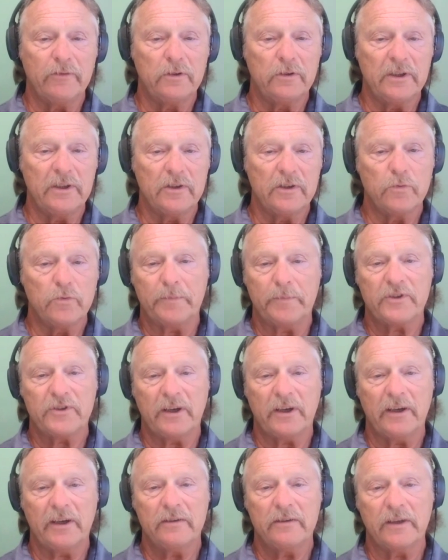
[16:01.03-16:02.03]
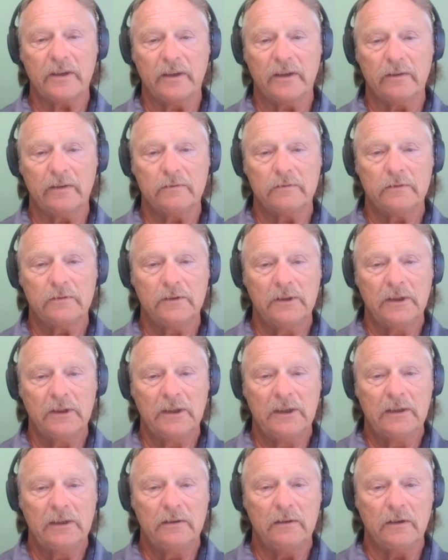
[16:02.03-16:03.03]
these websites and,
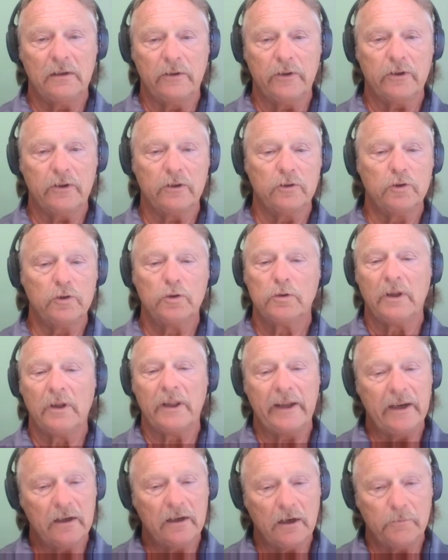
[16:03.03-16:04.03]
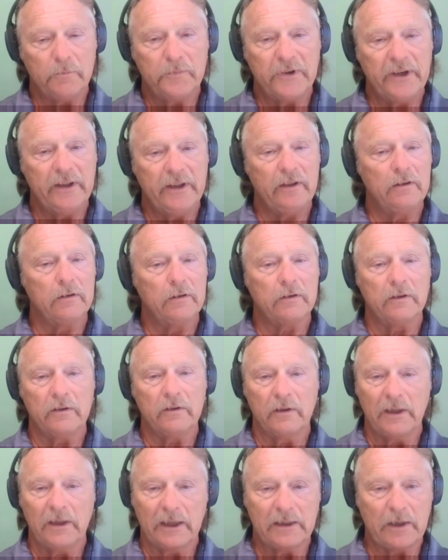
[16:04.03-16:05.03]
you can Google any company, you're looking
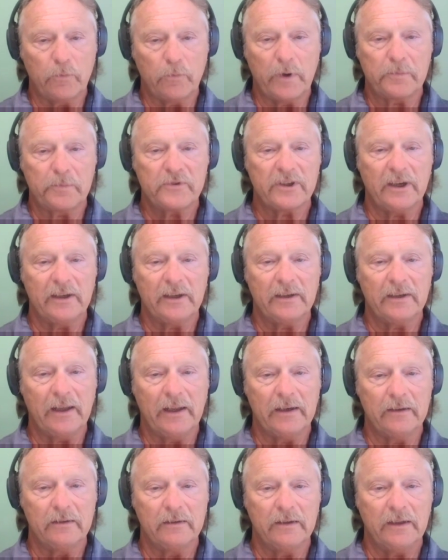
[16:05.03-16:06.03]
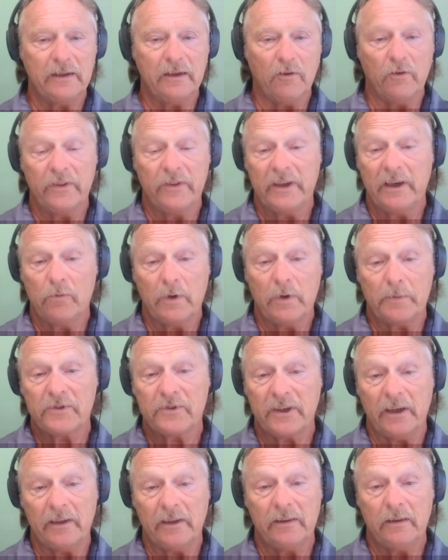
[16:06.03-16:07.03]
good like their website, and on their
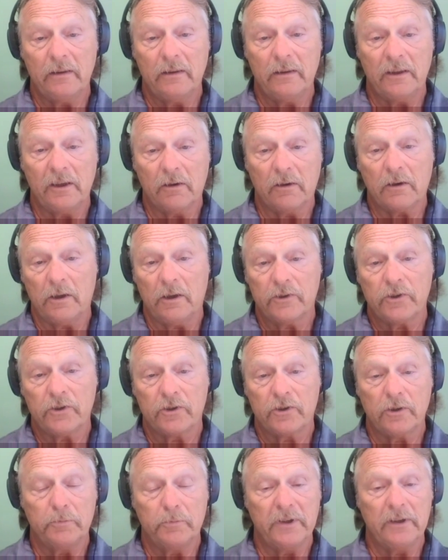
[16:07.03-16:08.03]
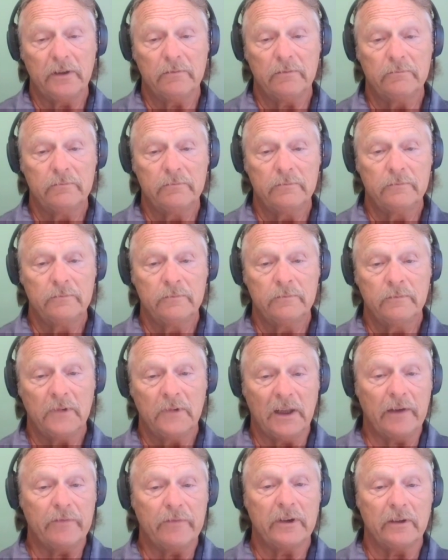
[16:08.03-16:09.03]
website, their culture should be
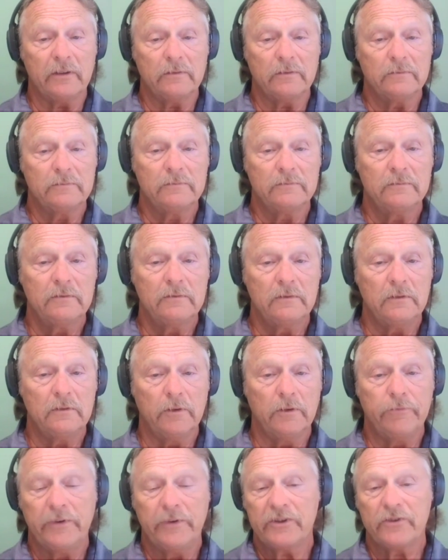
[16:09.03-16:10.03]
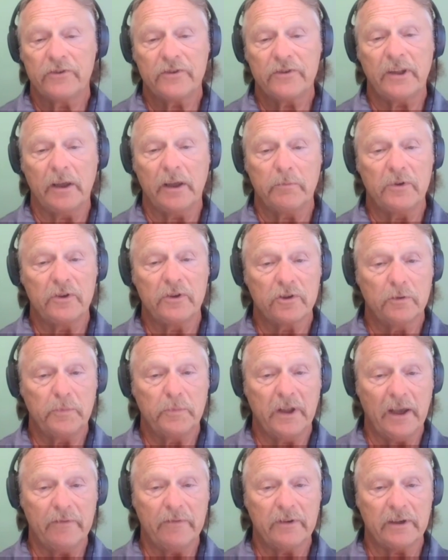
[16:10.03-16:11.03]
evident. The vision statement should
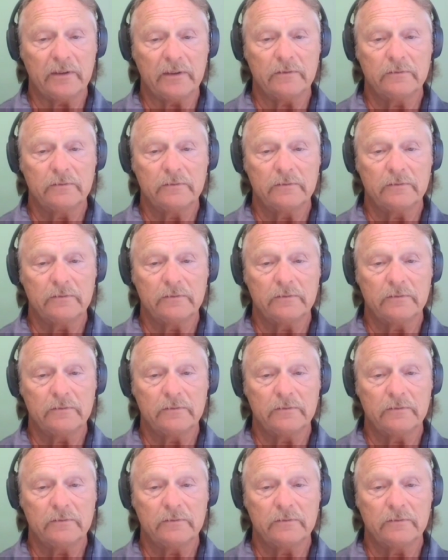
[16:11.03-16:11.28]
be evident.